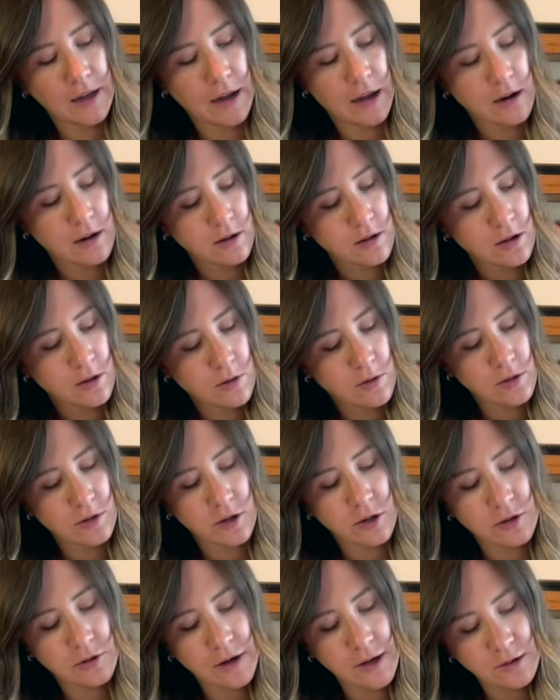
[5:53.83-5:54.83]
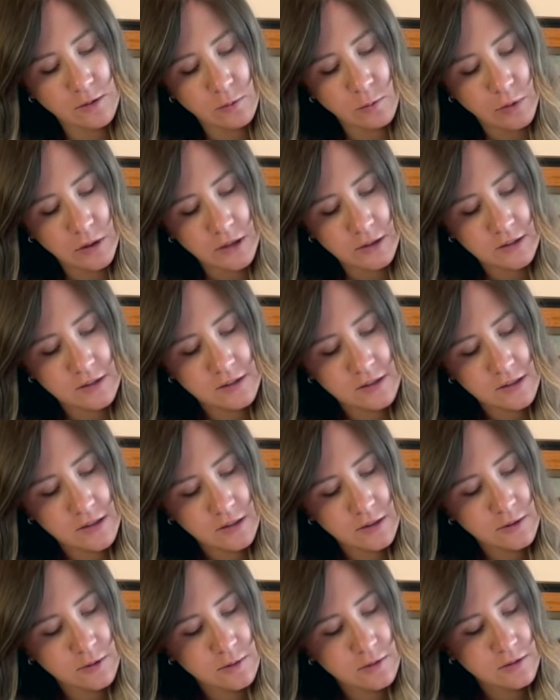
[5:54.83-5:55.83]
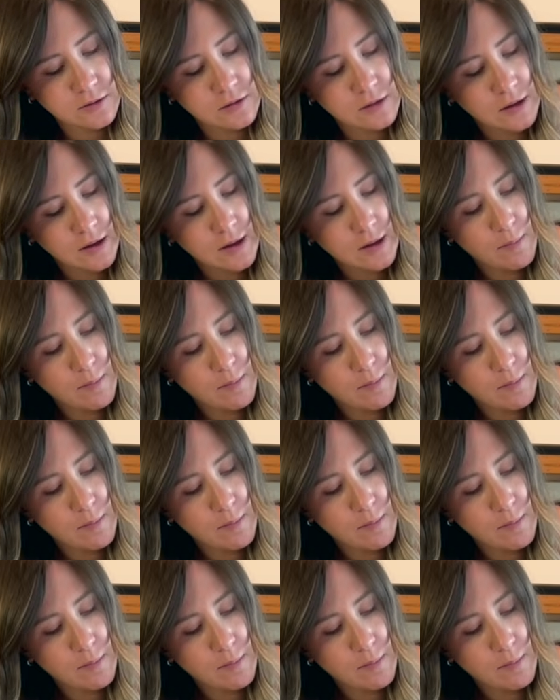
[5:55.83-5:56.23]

I don't know the correct words to use,